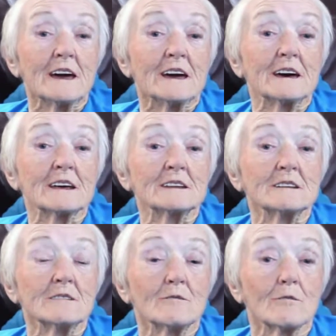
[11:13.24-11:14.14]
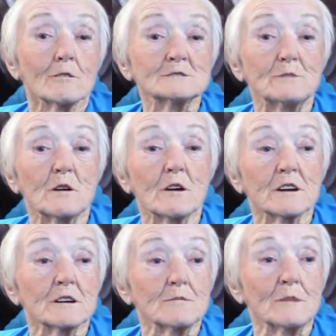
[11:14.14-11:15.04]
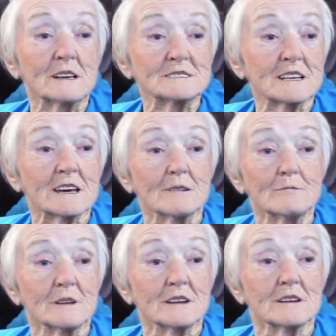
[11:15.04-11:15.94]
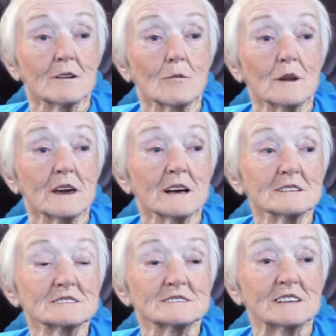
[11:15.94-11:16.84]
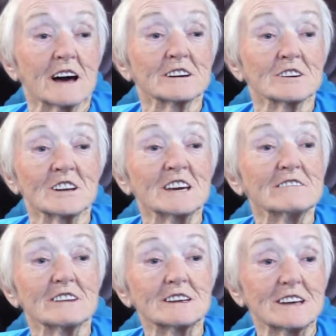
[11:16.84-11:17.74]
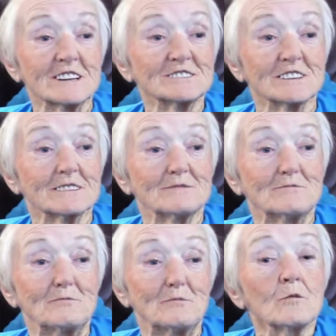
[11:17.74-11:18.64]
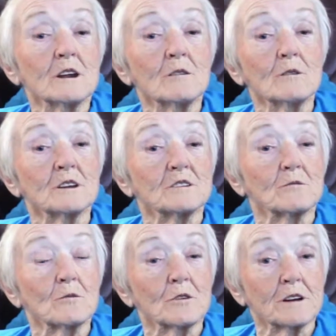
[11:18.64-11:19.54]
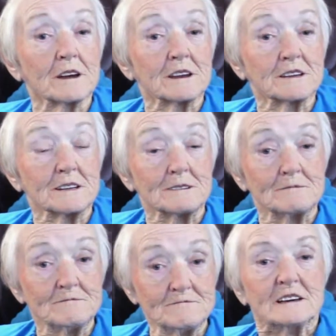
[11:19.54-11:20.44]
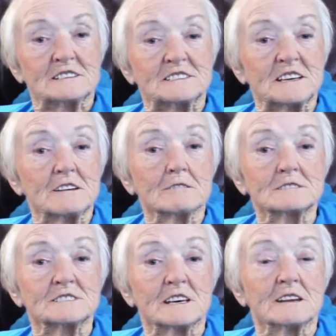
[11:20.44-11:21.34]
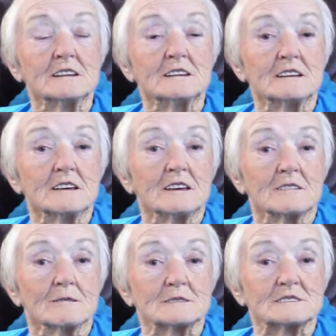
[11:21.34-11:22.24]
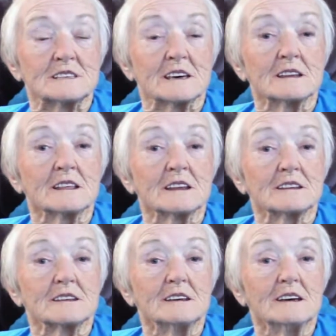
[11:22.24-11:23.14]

and Rosemary could mess it up, but nobody else, I couldn't even touch it. When I went to work at Sears, then it was then that